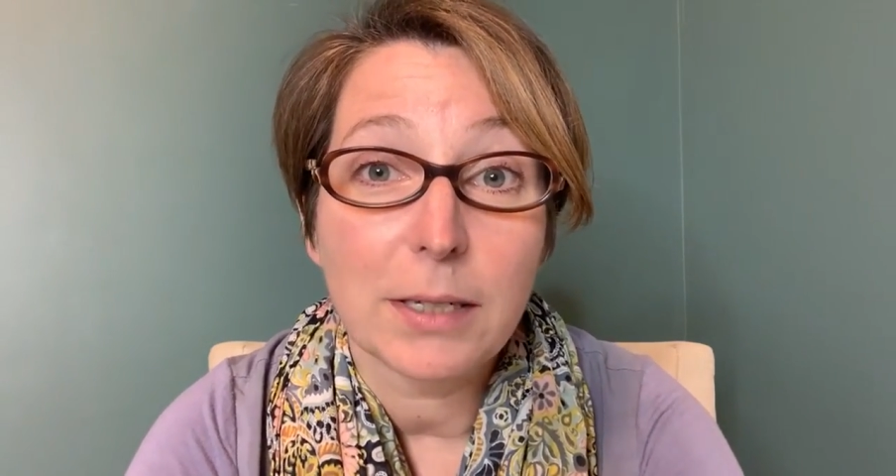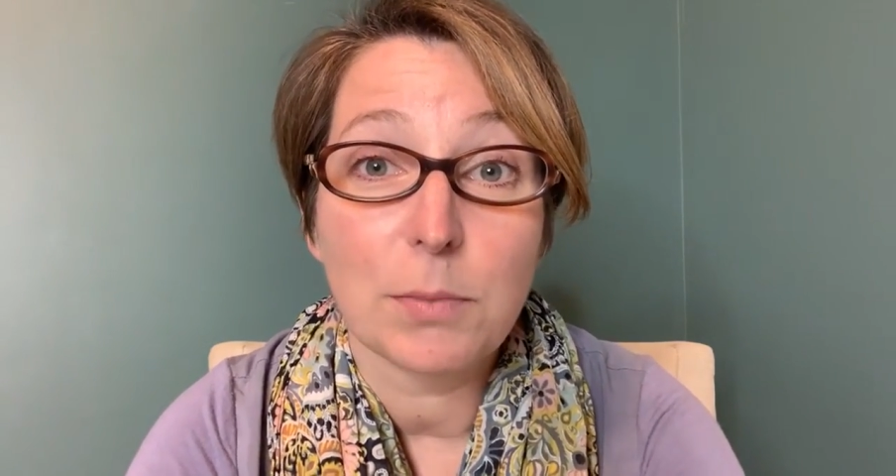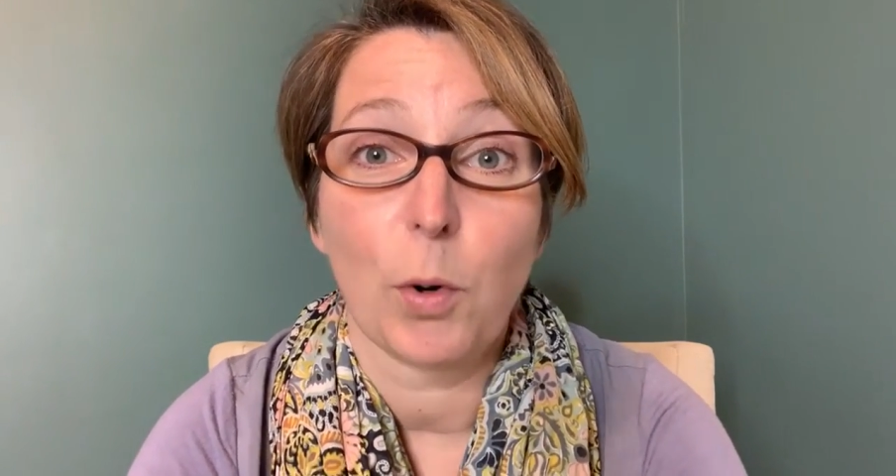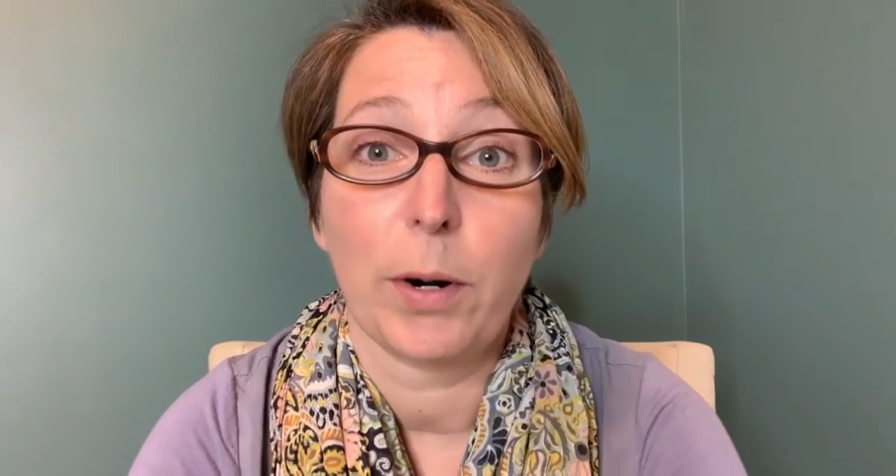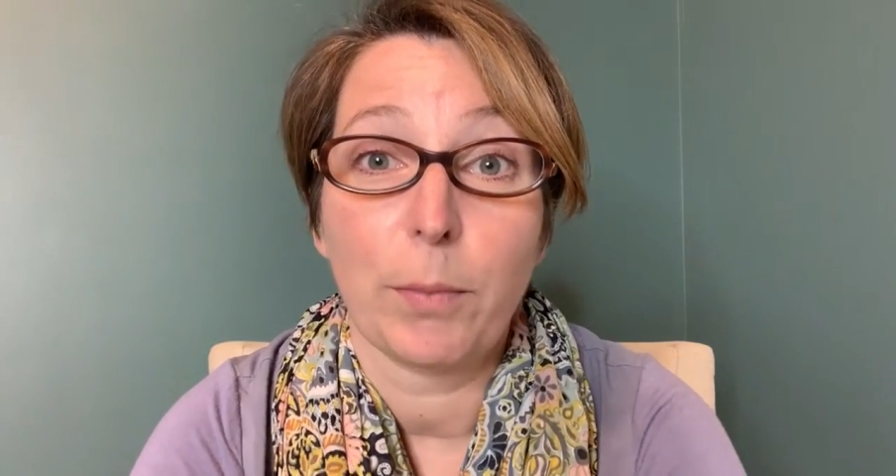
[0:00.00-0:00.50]
is
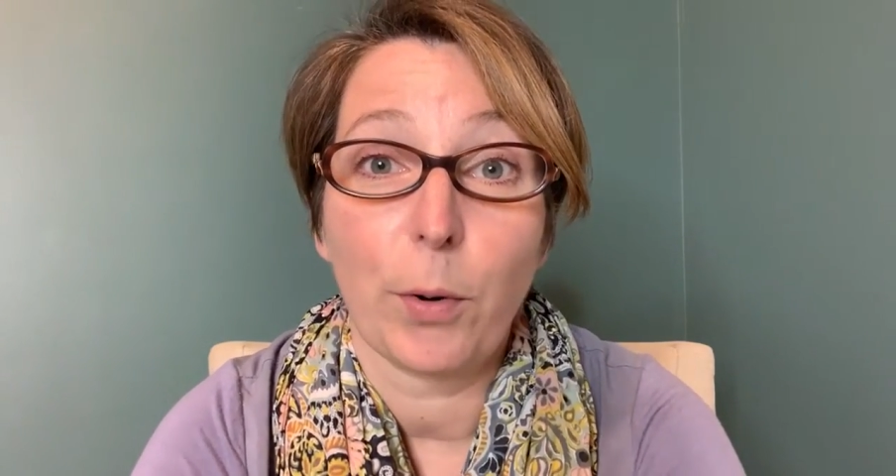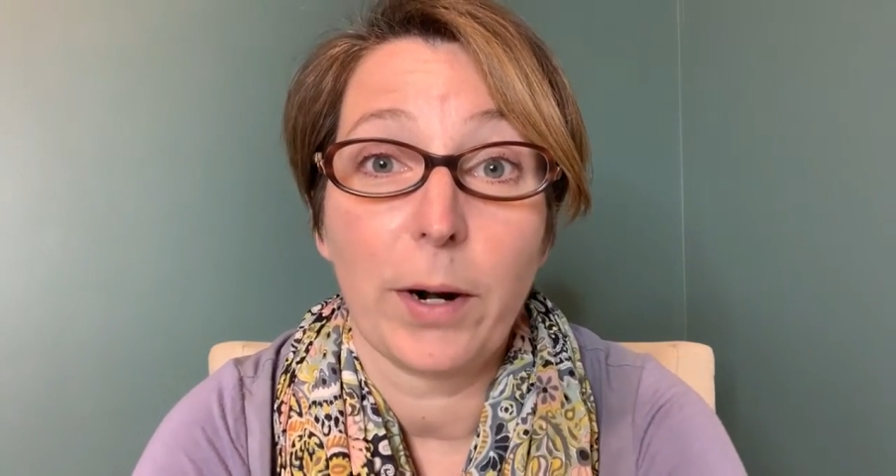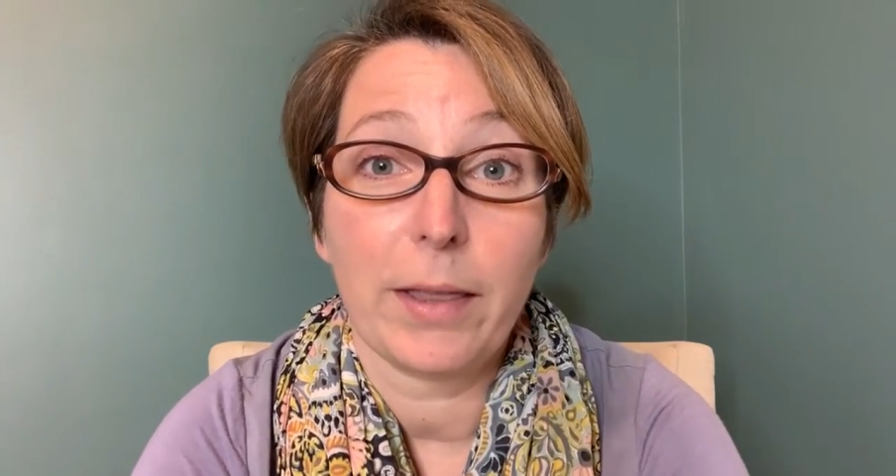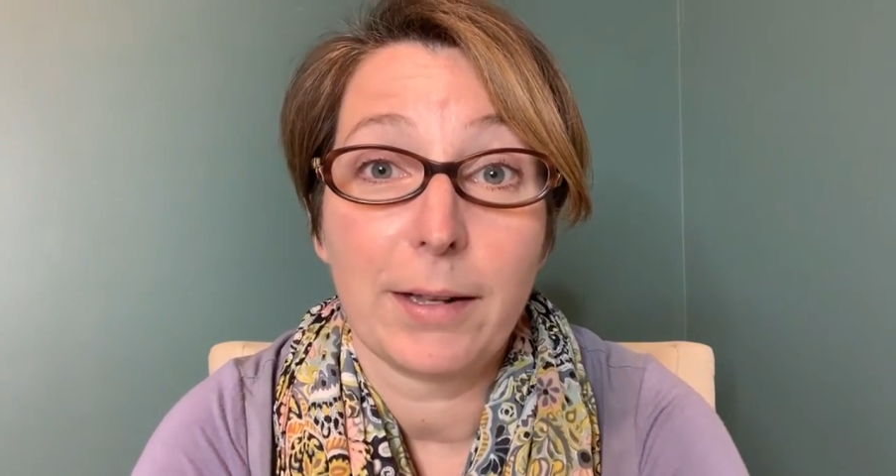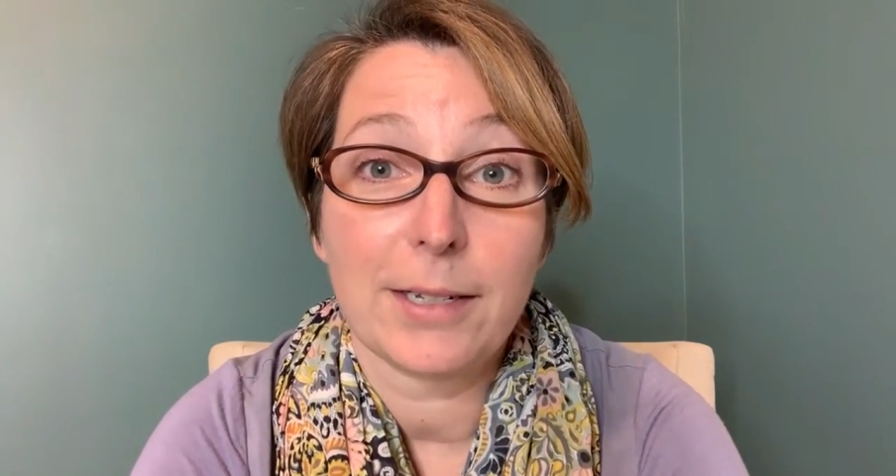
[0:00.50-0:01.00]
more
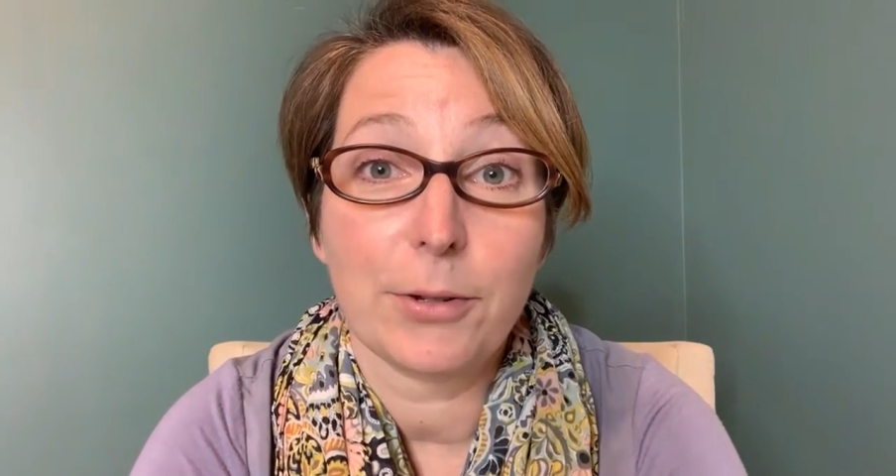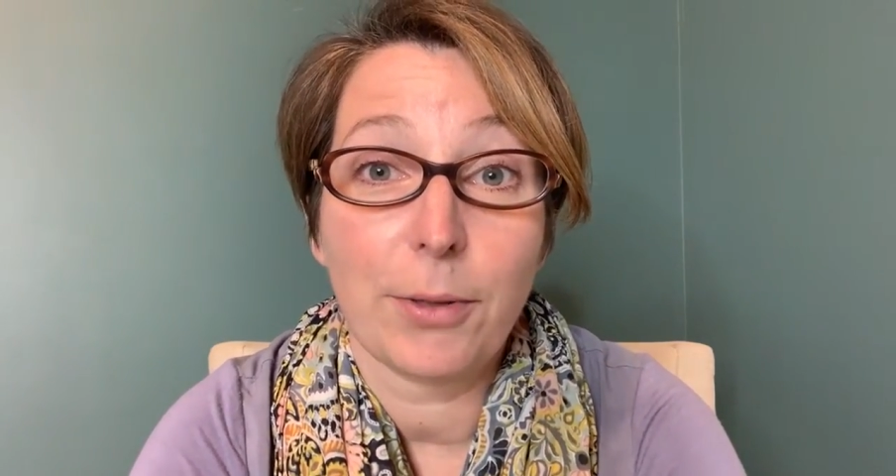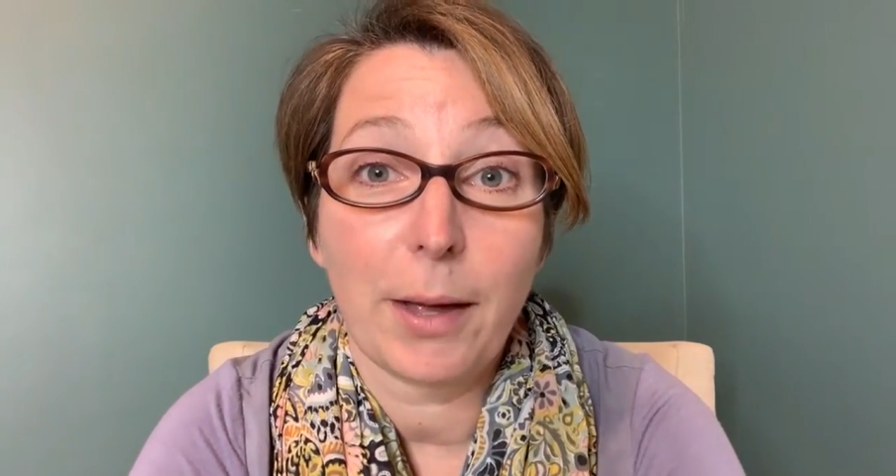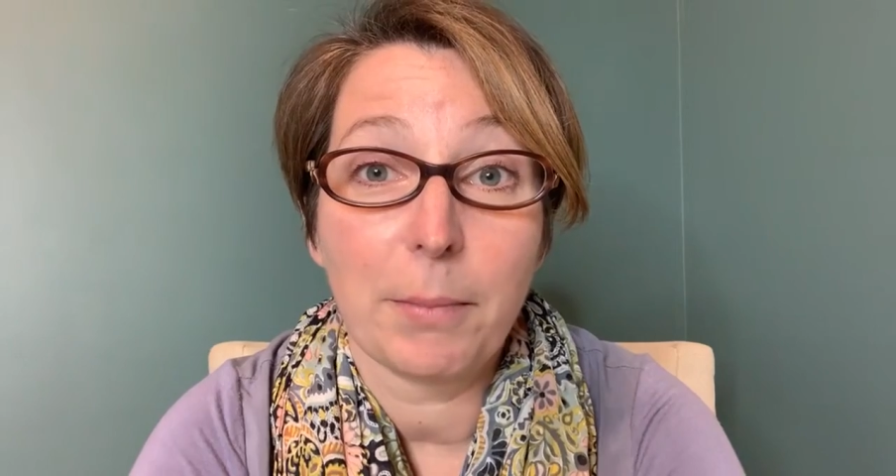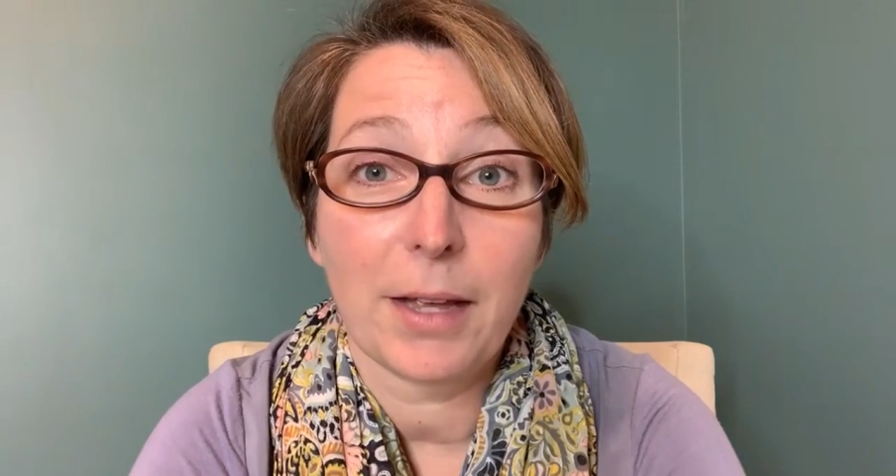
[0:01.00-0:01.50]
important to them